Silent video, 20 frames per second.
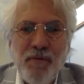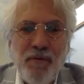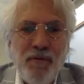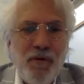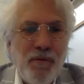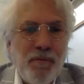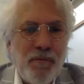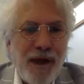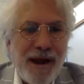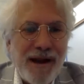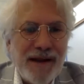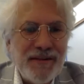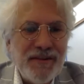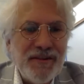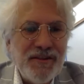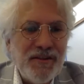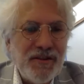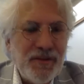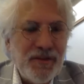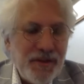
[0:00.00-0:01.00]
Food
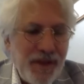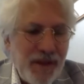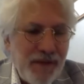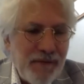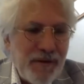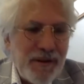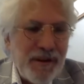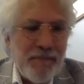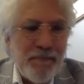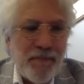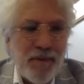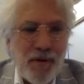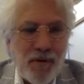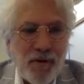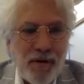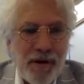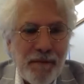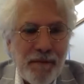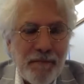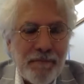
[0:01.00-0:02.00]
Practice Certificate
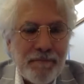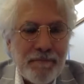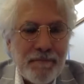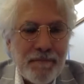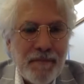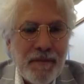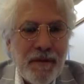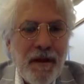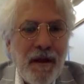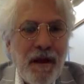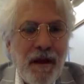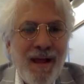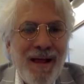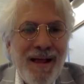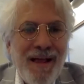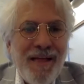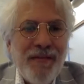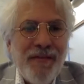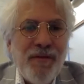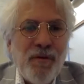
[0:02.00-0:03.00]
program.
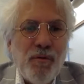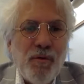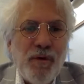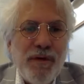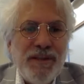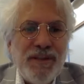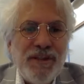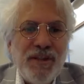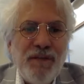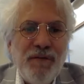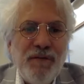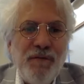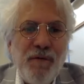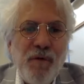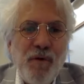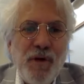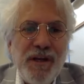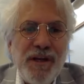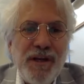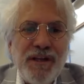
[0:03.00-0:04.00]
The recent
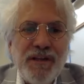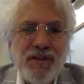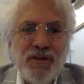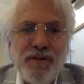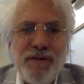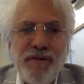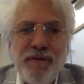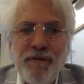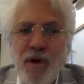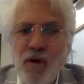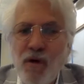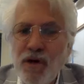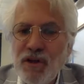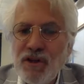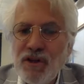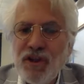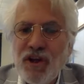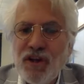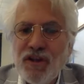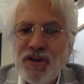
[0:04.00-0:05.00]
food industry
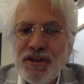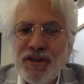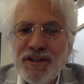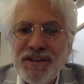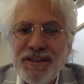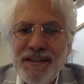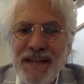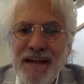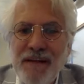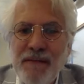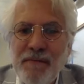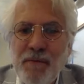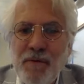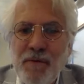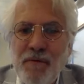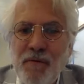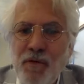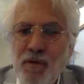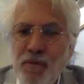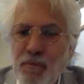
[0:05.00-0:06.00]
focus on
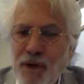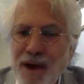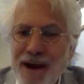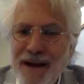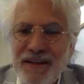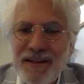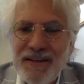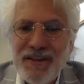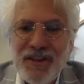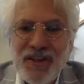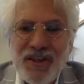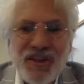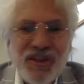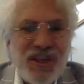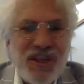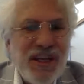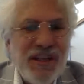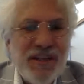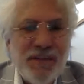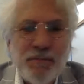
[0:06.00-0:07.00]
sustainable food practices
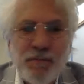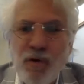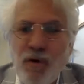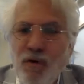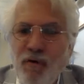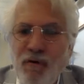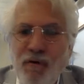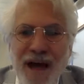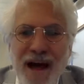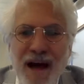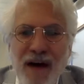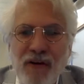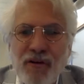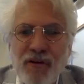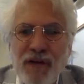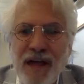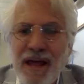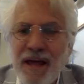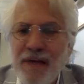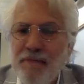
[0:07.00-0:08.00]
is profound
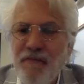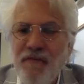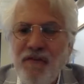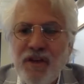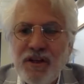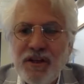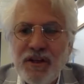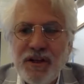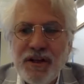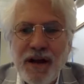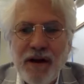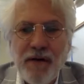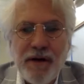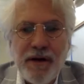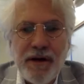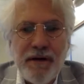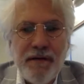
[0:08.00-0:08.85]
and visionary.